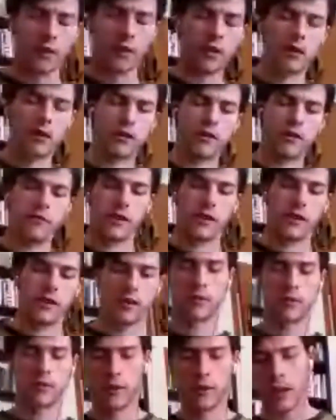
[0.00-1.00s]
the Garden
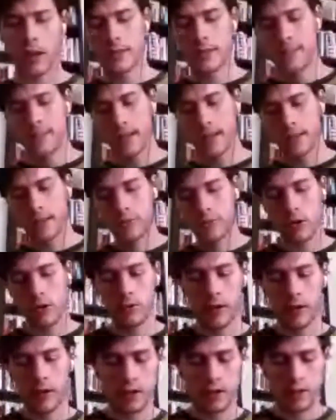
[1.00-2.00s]
of Eden, God said,
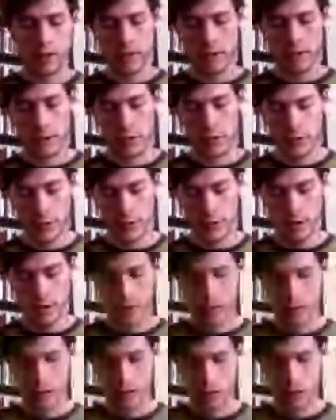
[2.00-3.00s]
"Don't eat of this
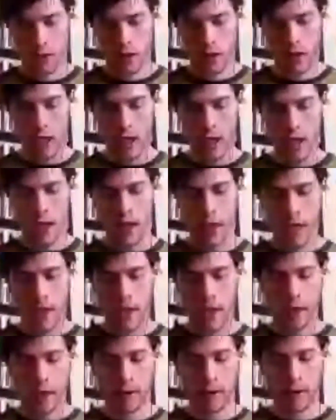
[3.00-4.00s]
tree,"
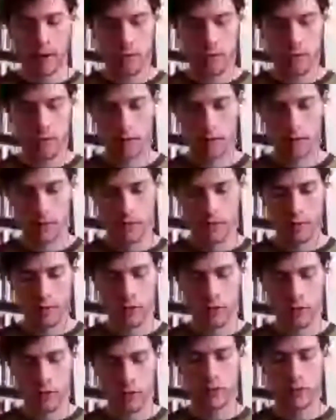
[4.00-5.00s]
and
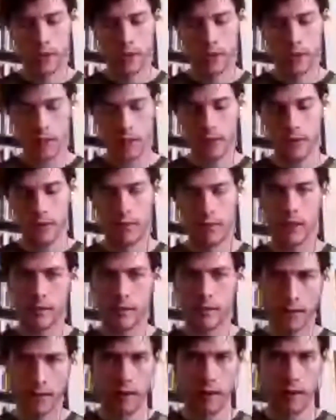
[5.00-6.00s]
ultimately they
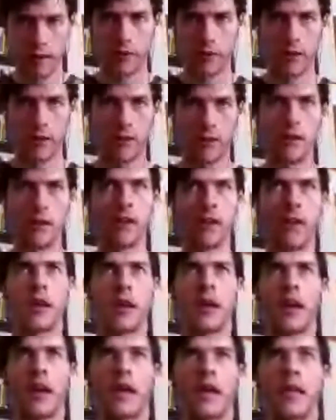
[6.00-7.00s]
did eat of it.
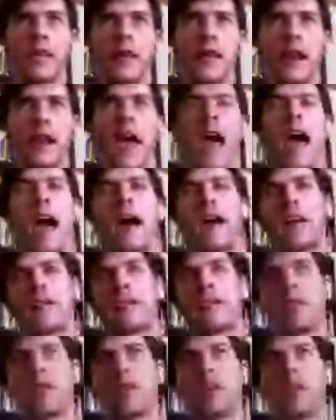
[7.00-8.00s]
And then
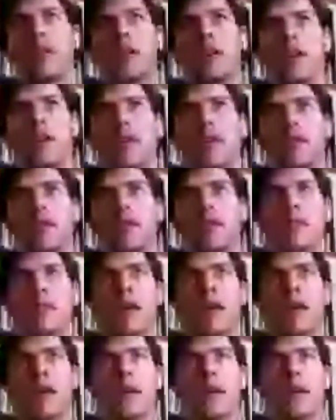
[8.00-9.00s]
after
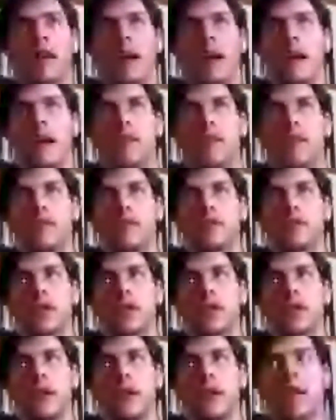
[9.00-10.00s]
they ate of the
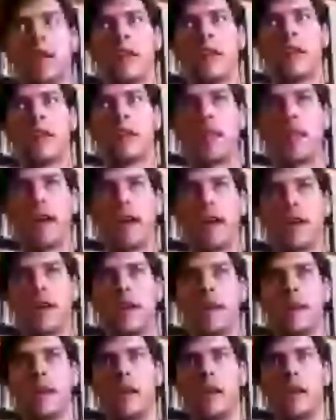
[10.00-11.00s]
tree,
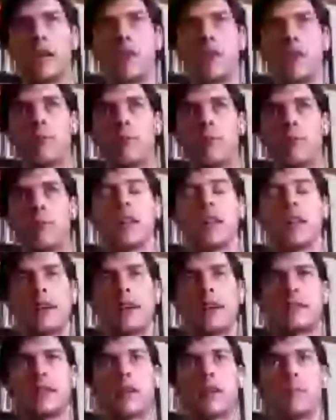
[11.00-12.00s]
they
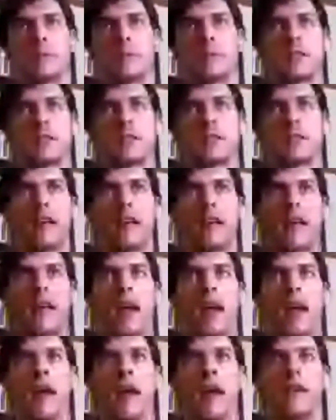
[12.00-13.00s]
realized their mistake
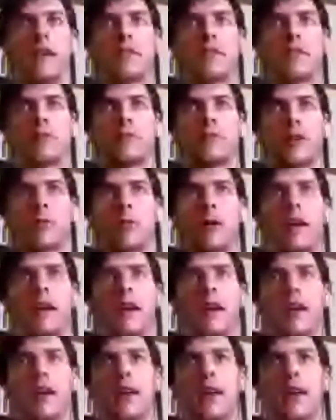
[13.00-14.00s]
and regretted
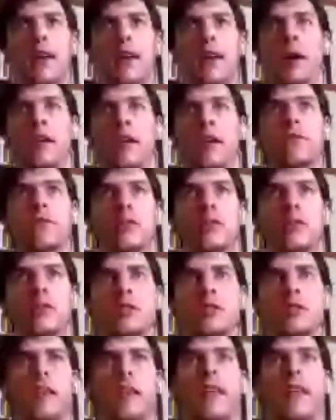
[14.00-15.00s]
it, but
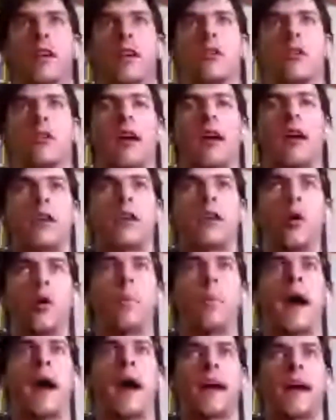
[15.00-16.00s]
unfortunately they could not go
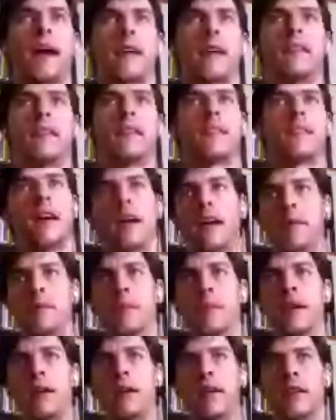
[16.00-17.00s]
back in time
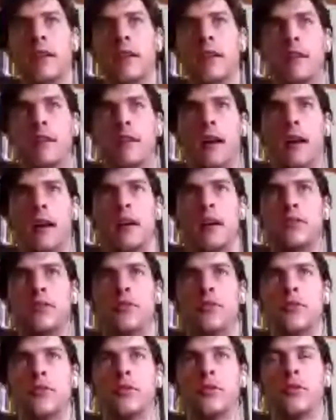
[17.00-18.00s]

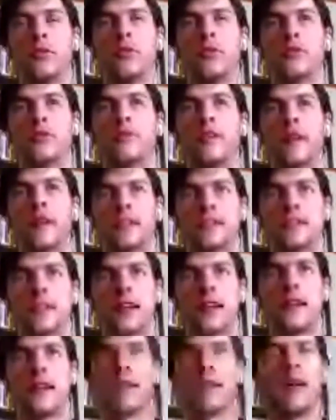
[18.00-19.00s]
to fix
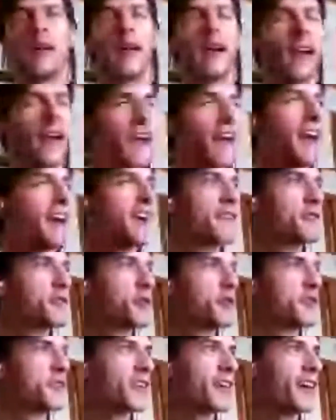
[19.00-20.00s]
that. And of
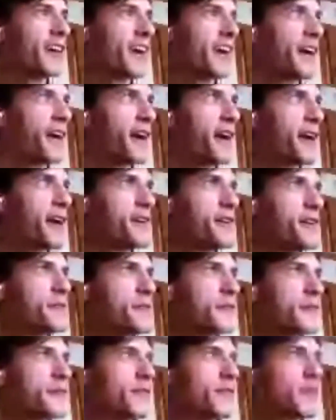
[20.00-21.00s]
course, I
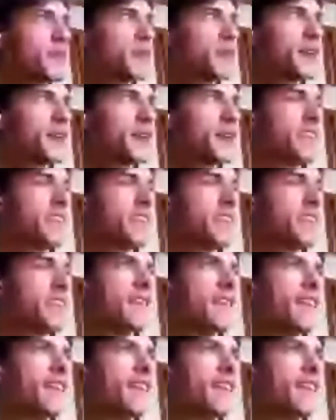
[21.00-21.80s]
am quite the